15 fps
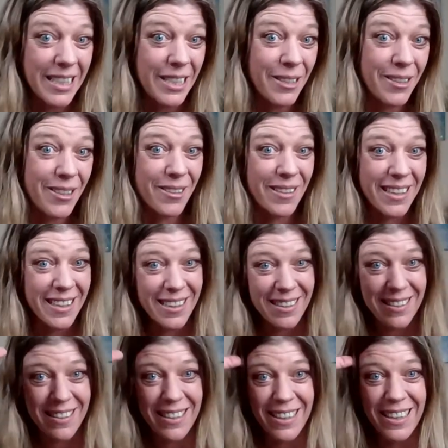Did you do
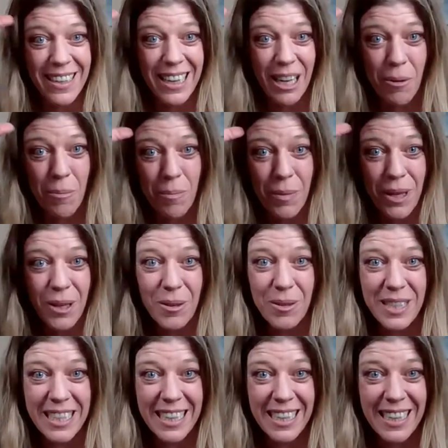this?
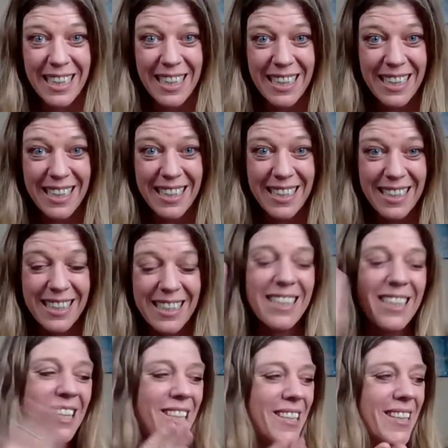Computed.
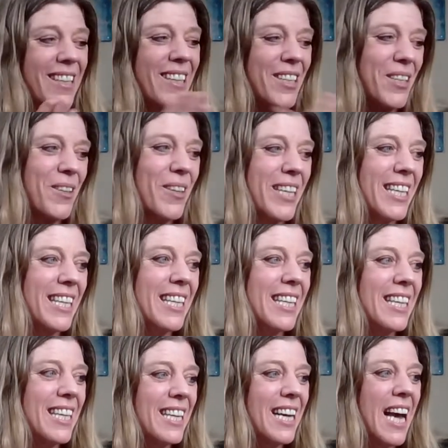Good.
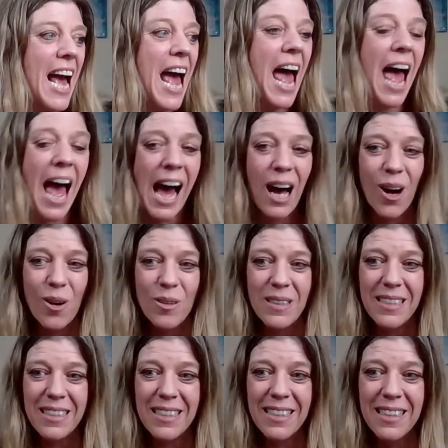
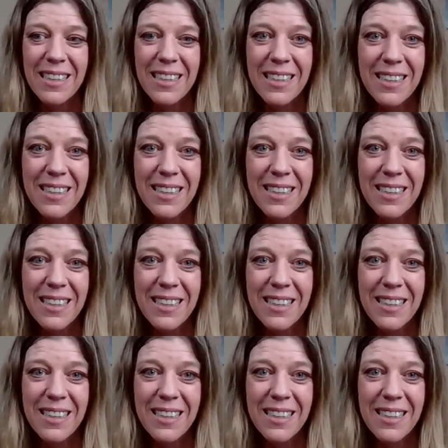House.